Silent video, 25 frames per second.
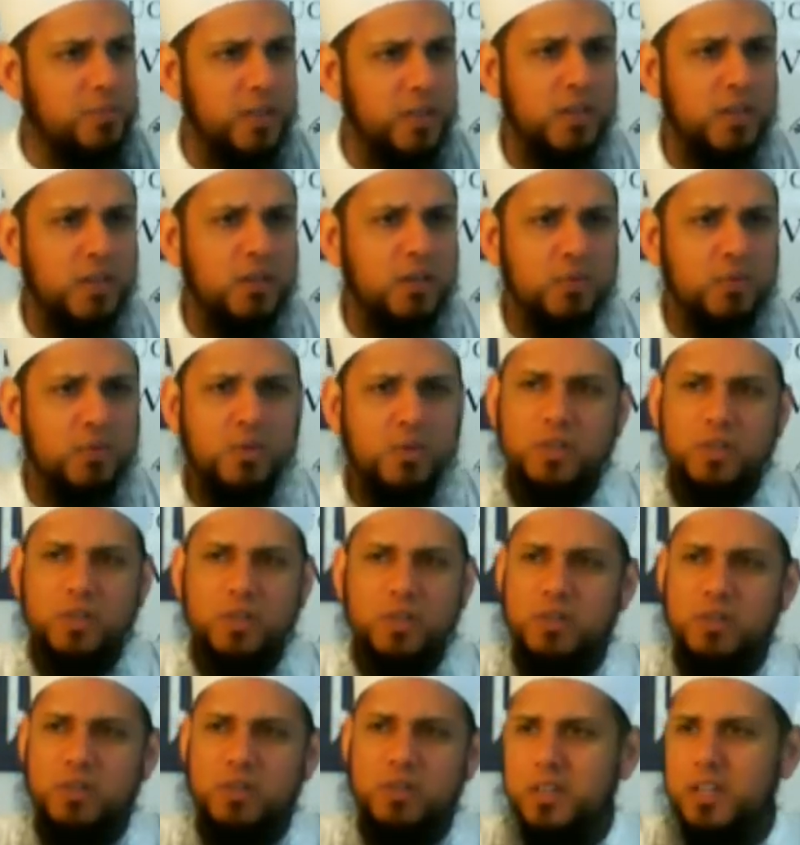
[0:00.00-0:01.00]
a ruler.
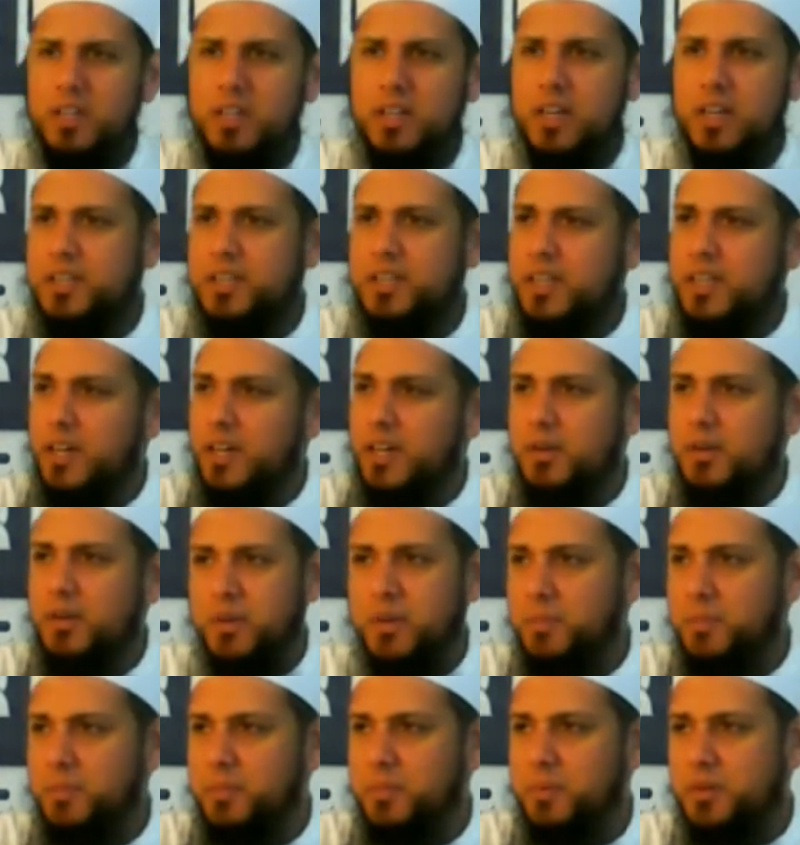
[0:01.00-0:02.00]
He said, I don't want
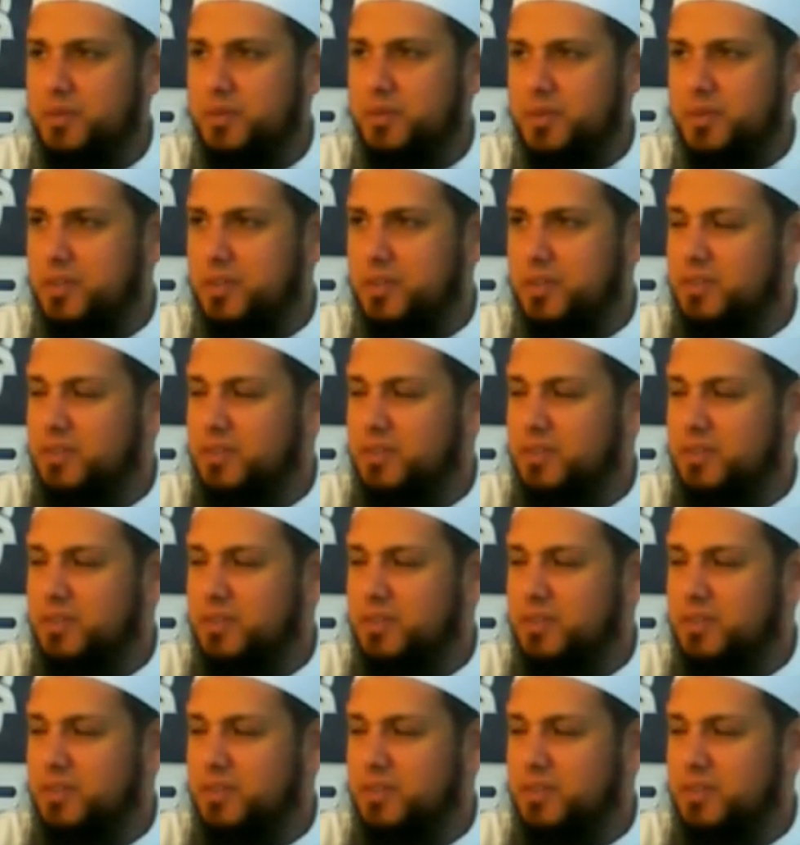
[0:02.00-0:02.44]
to be a ruler.